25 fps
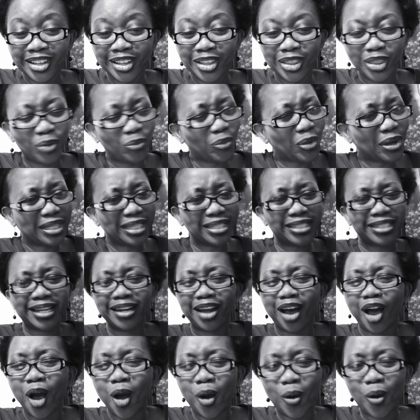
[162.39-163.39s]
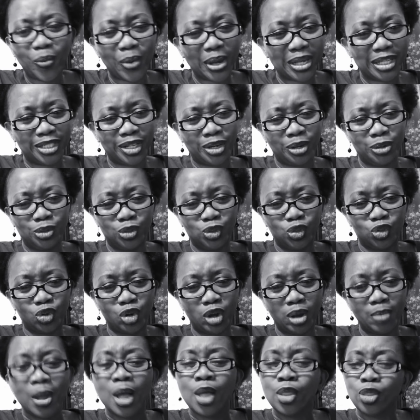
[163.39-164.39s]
The one that's going to always hold you up.